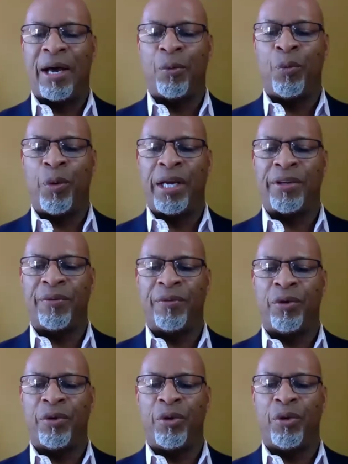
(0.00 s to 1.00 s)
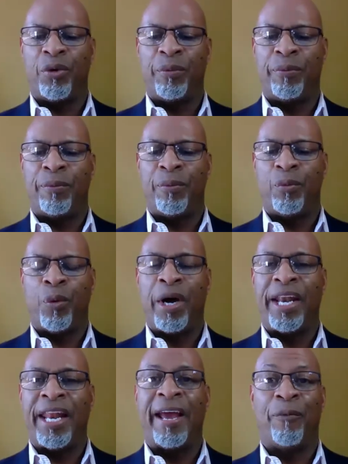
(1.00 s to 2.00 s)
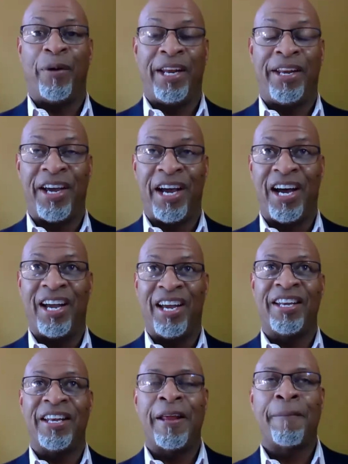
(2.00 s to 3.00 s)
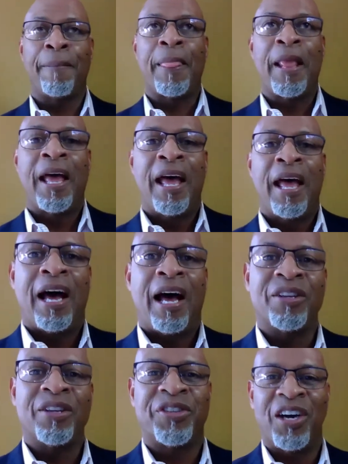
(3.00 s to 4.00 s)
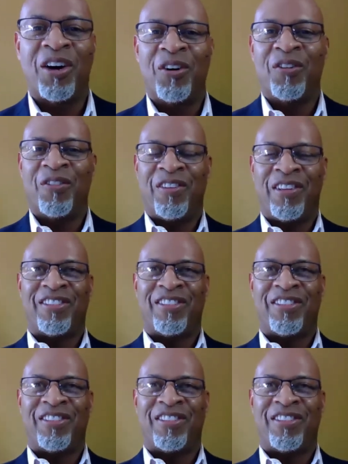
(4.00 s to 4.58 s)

what, what have we done? Uh, so